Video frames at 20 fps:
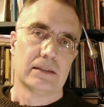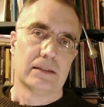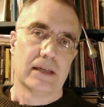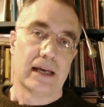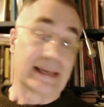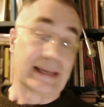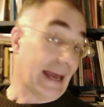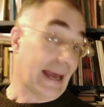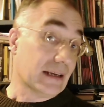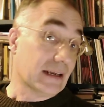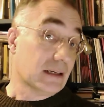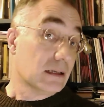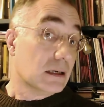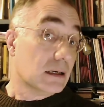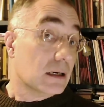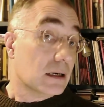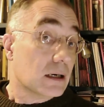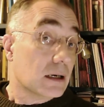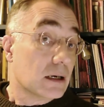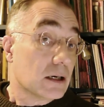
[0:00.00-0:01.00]
Again,
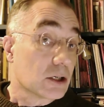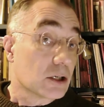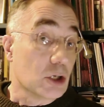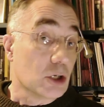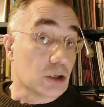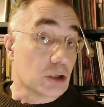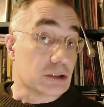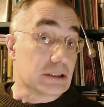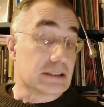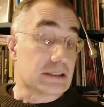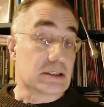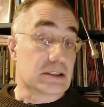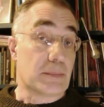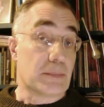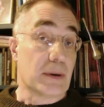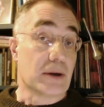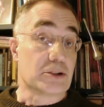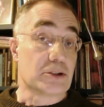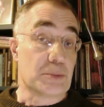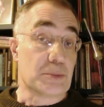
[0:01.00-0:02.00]
God is
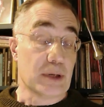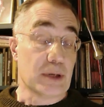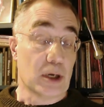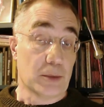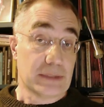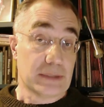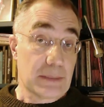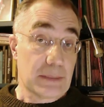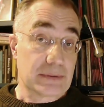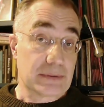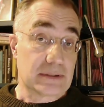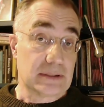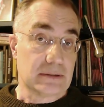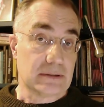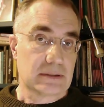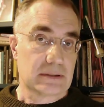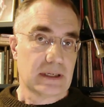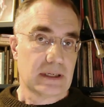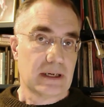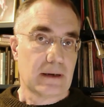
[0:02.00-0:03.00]
supposed to be
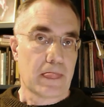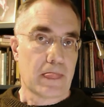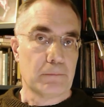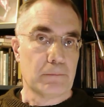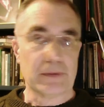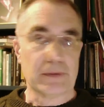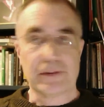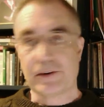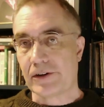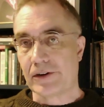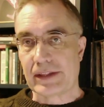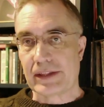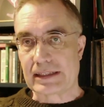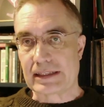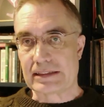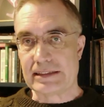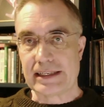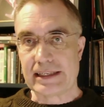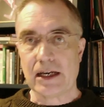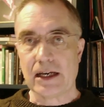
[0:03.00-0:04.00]
omnipotent, but there are things
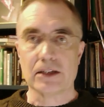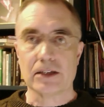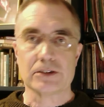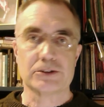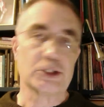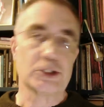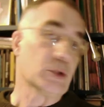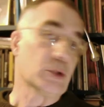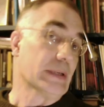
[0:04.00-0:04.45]
he can't do.